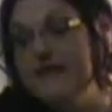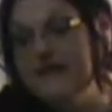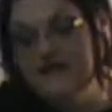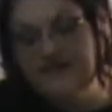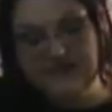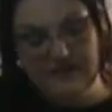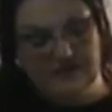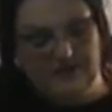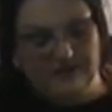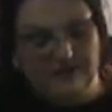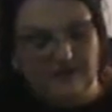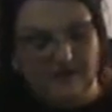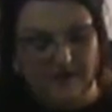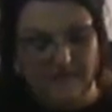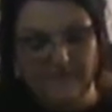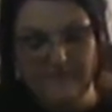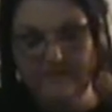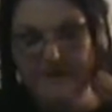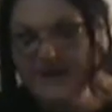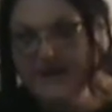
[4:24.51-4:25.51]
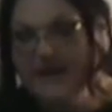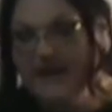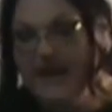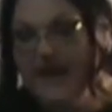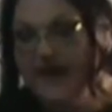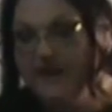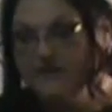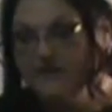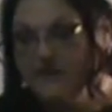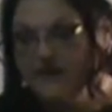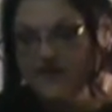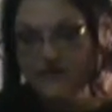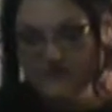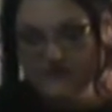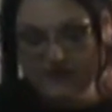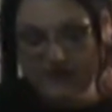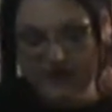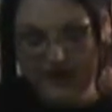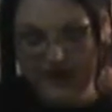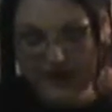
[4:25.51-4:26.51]
left on the top of my dehydrator
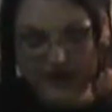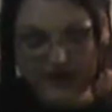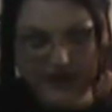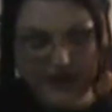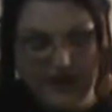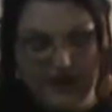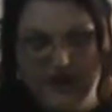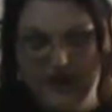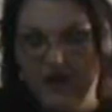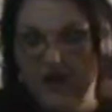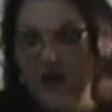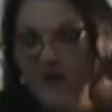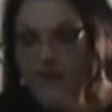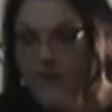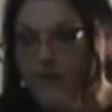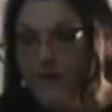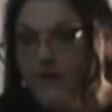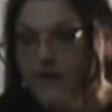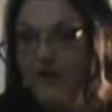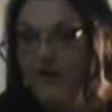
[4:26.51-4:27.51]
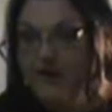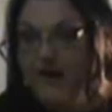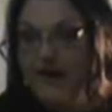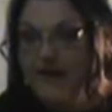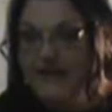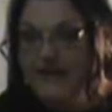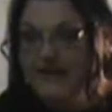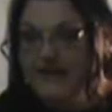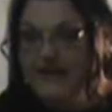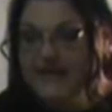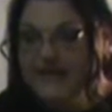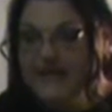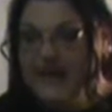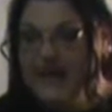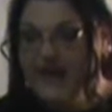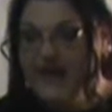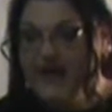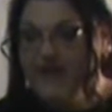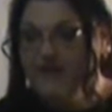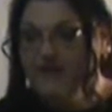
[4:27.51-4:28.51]
tray where I didn't
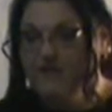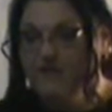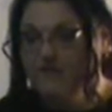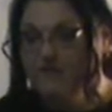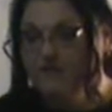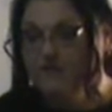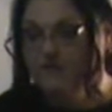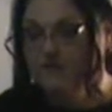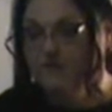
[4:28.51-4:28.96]
have